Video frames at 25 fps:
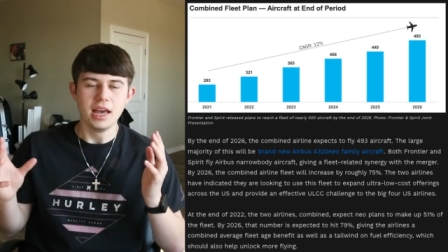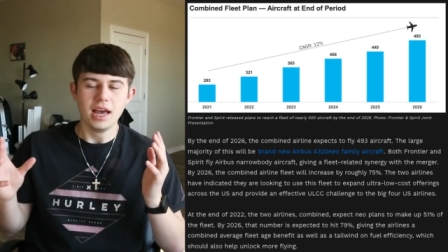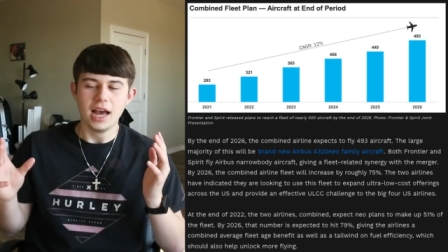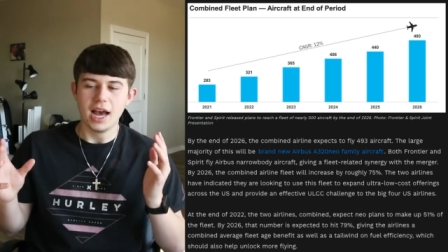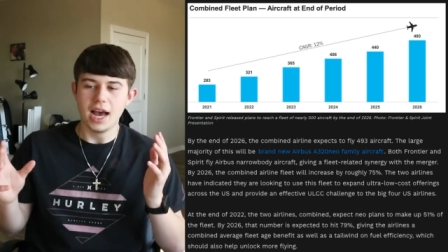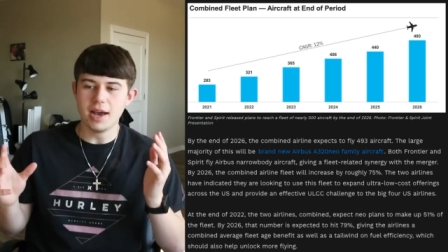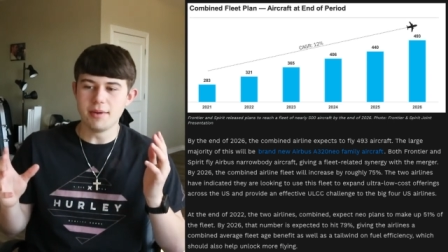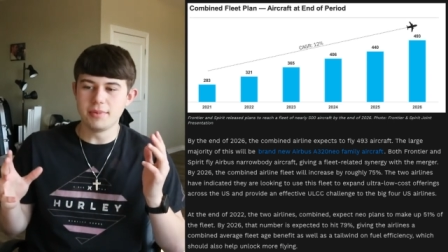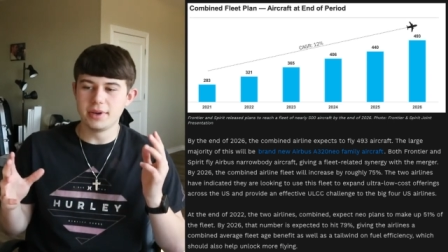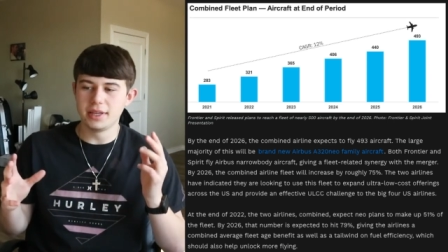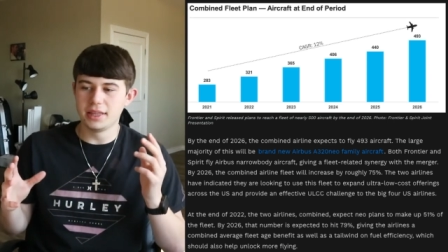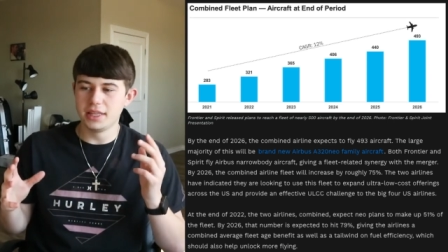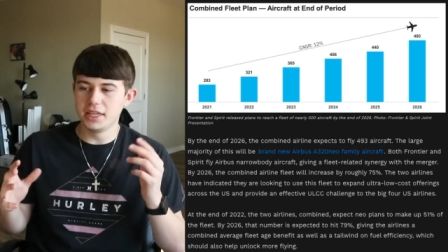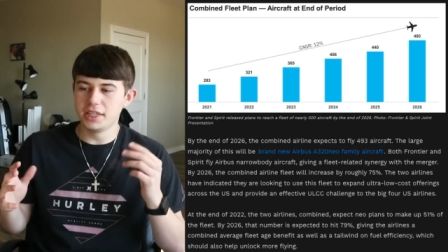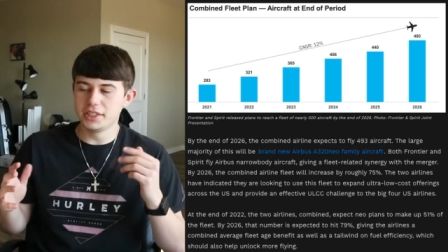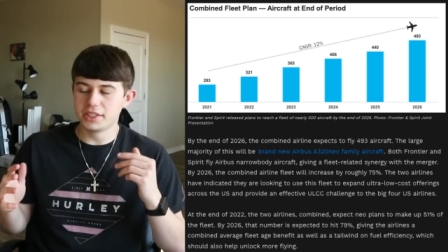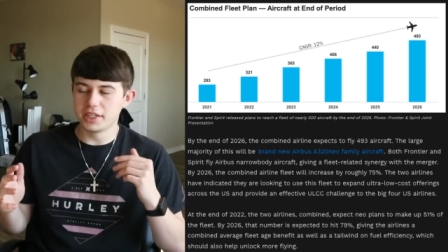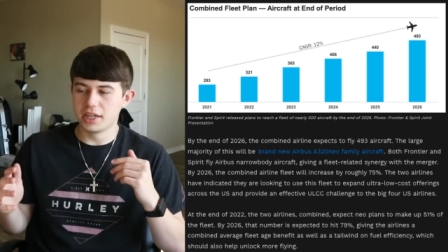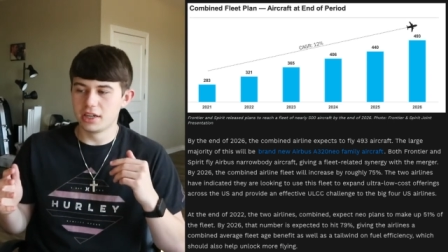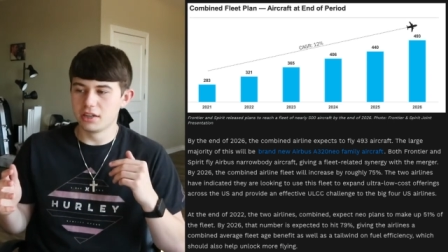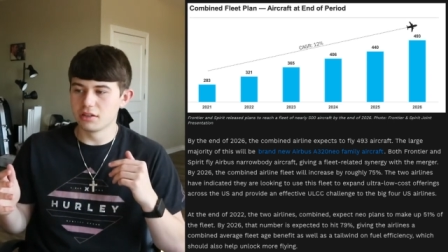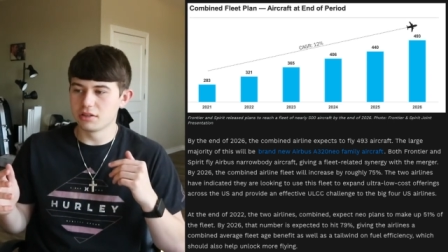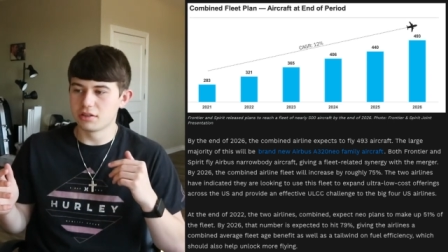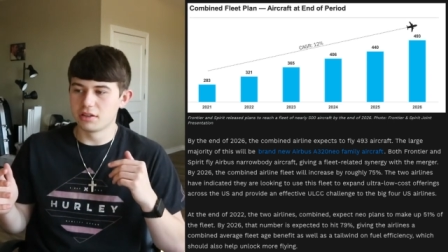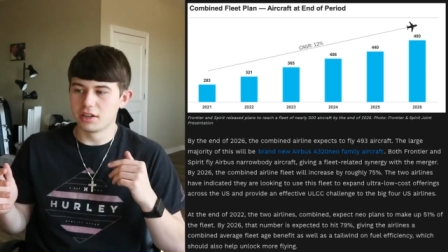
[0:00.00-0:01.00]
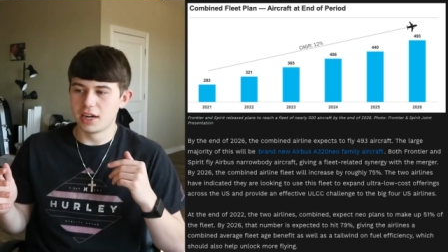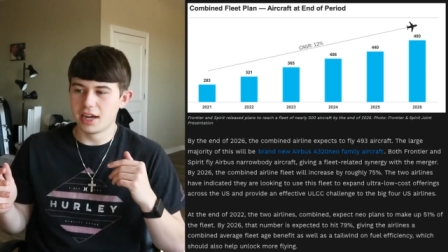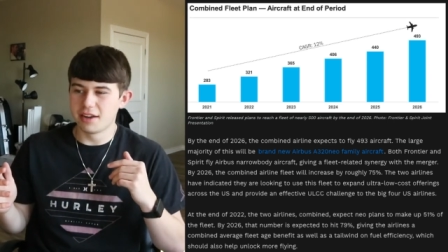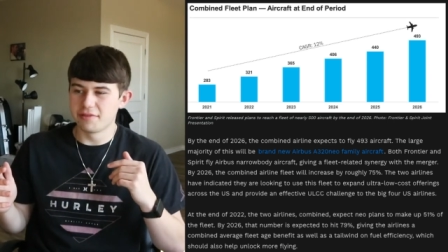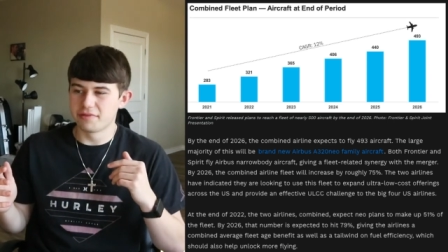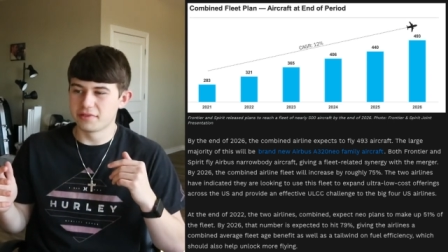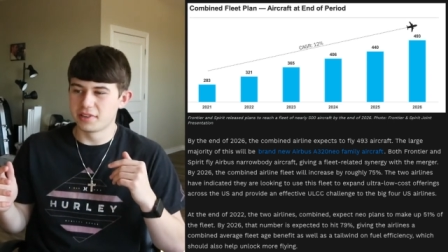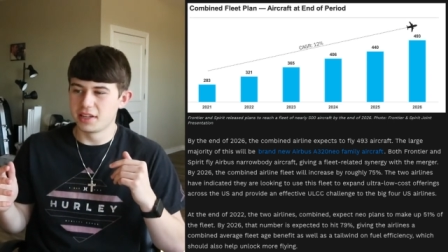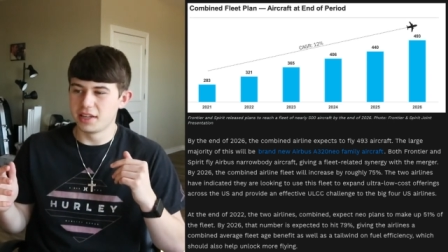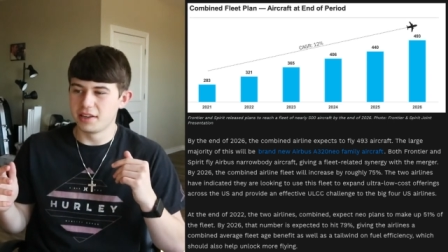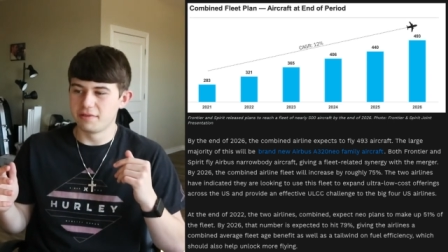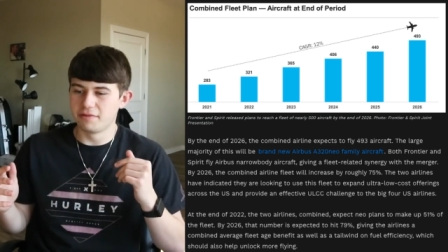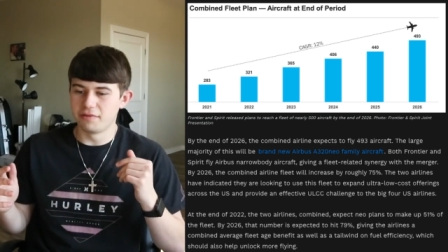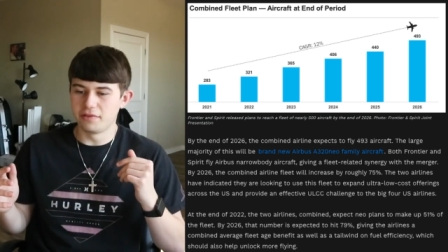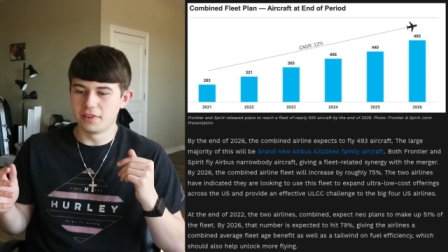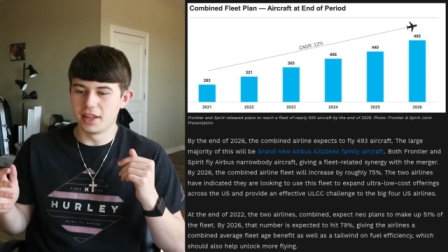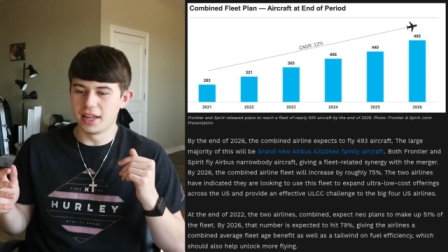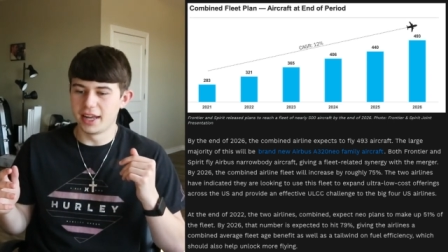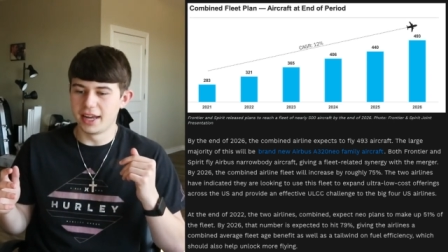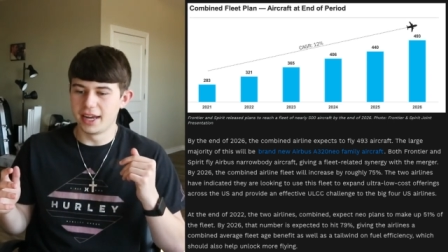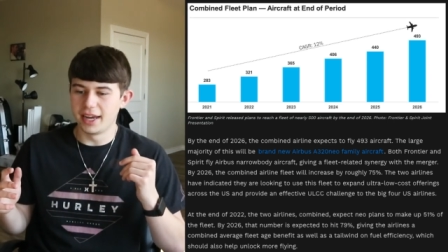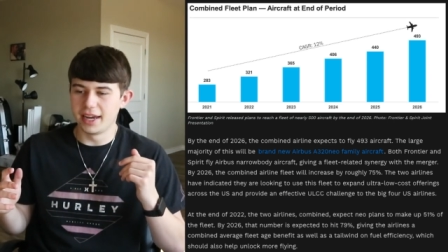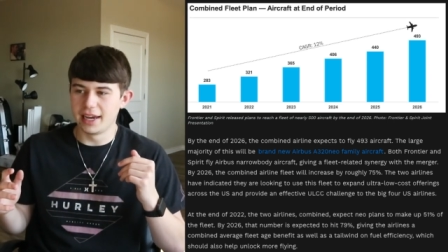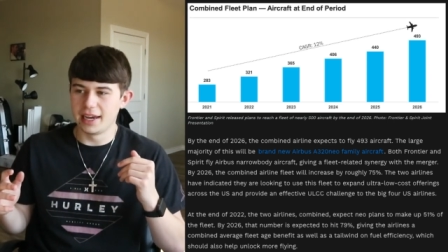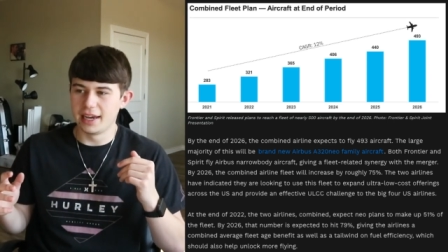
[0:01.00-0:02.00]
I mean, these aircraft can
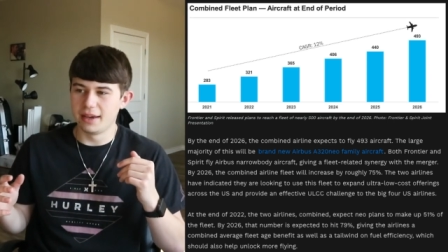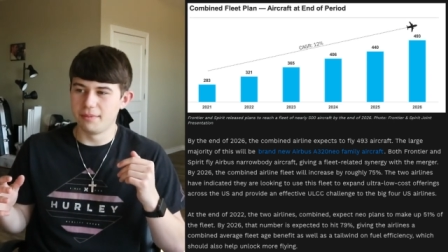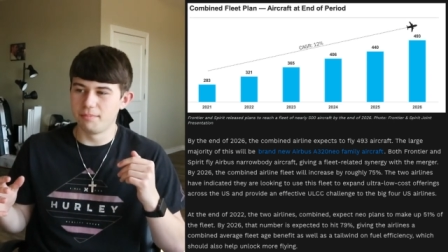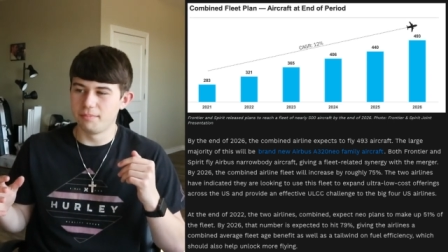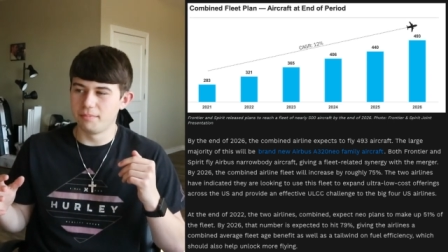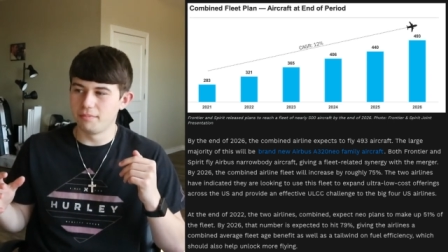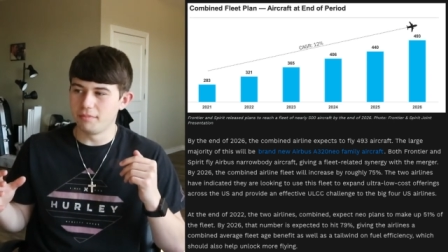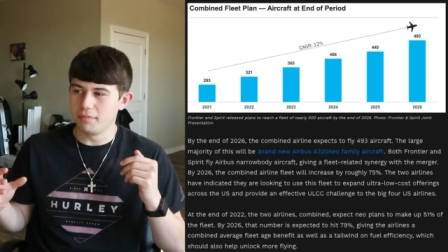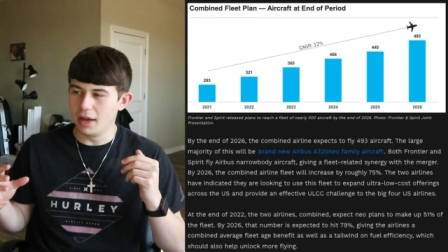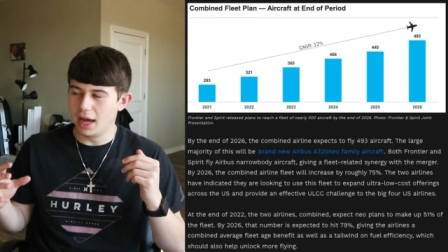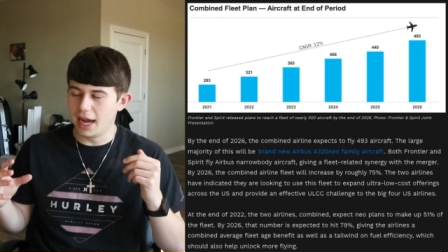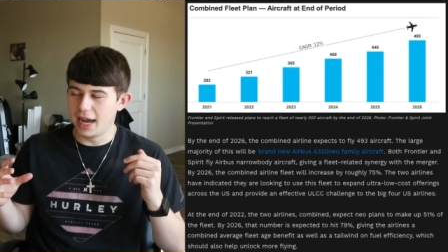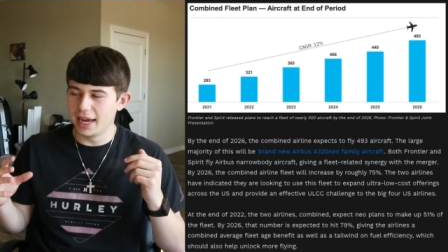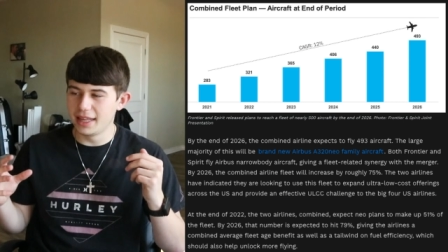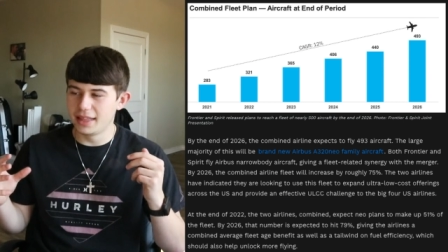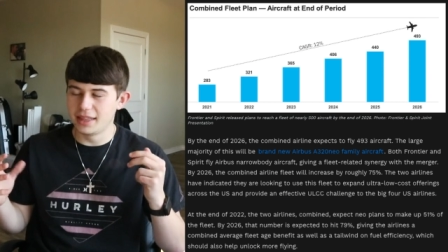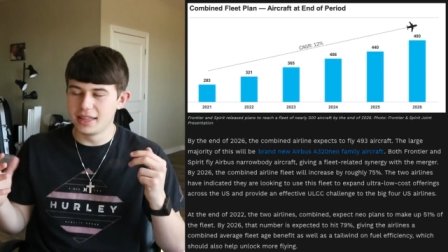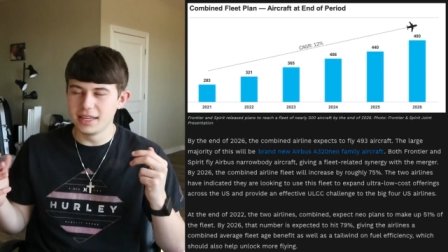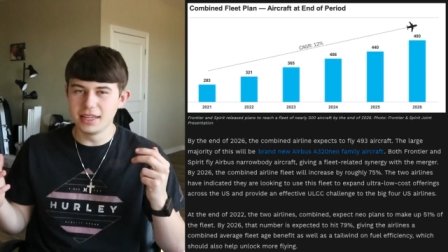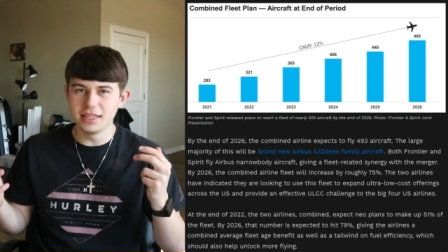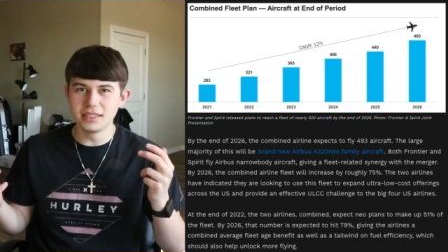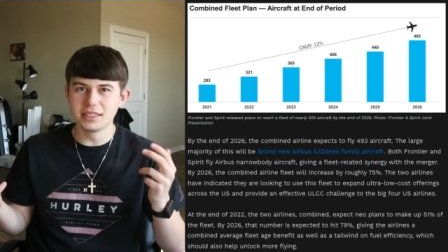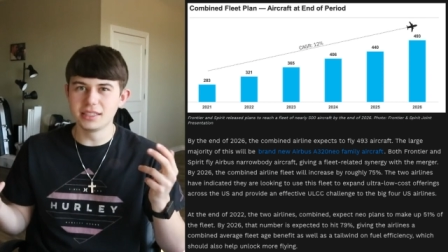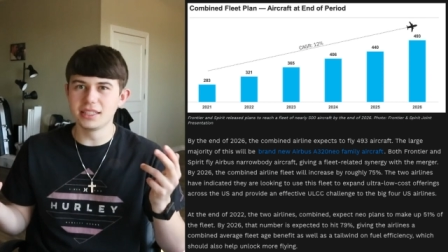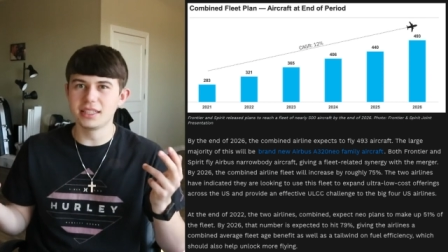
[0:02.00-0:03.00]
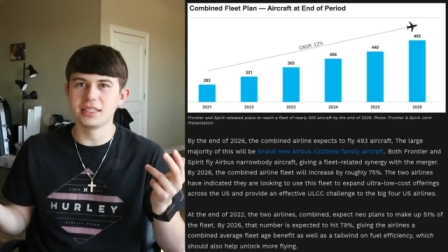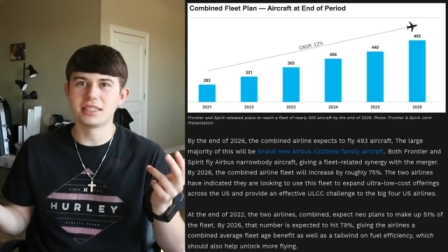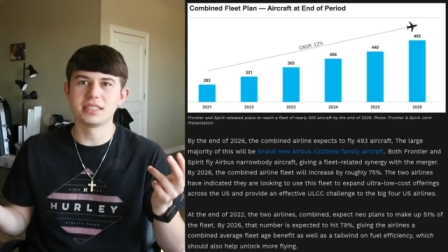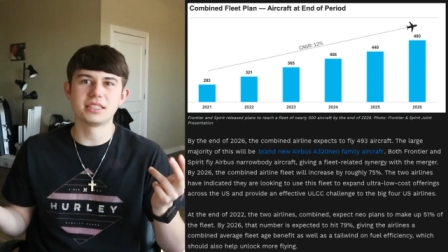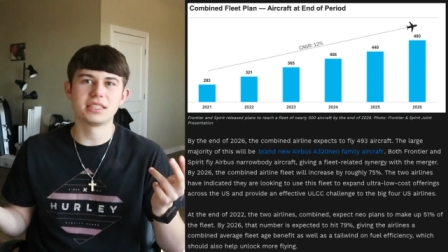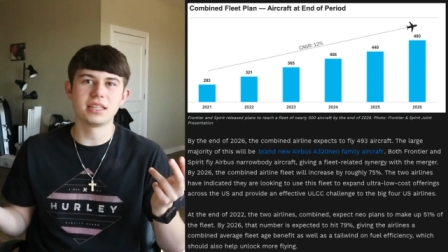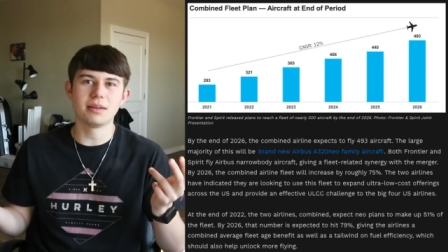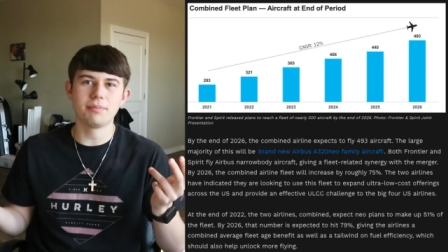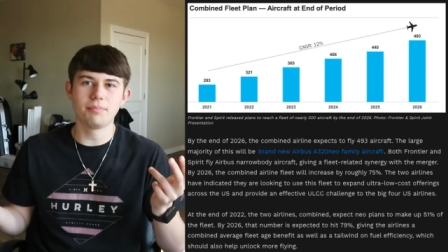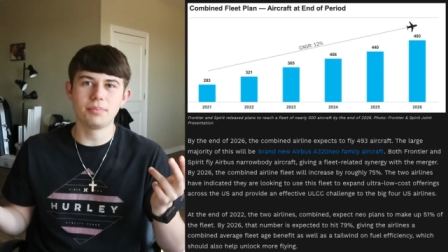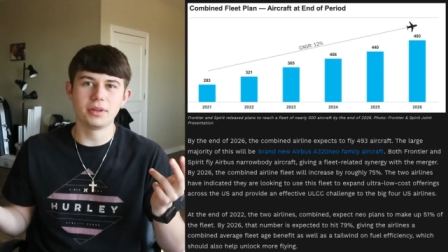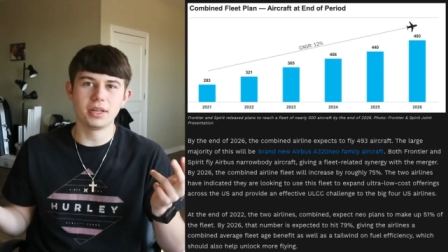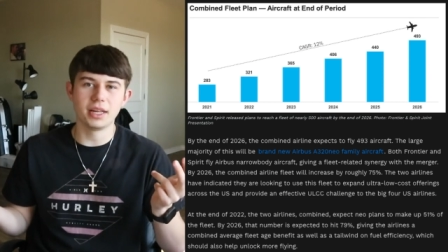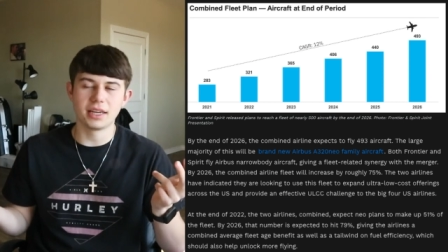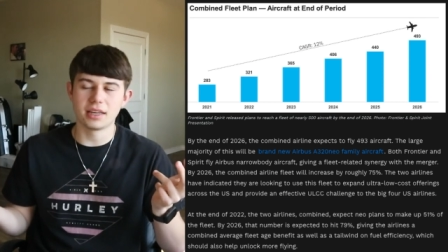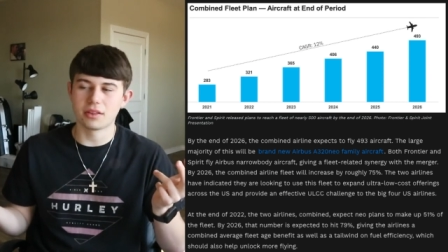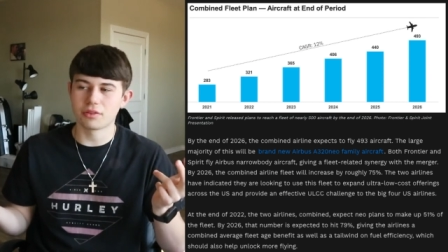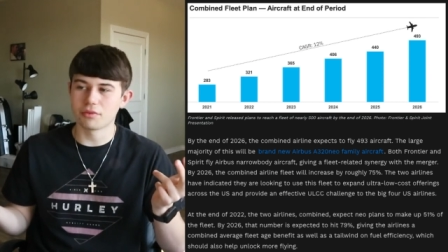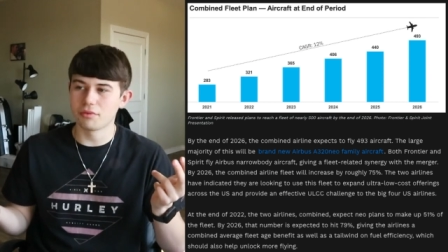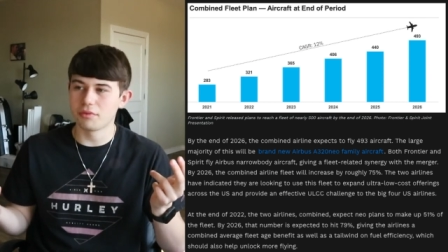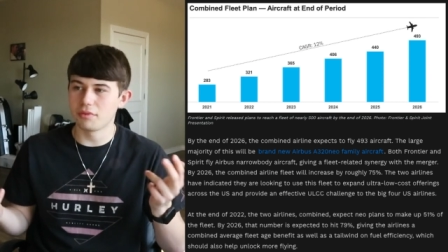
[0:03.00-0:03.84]
fly, I think it's like something like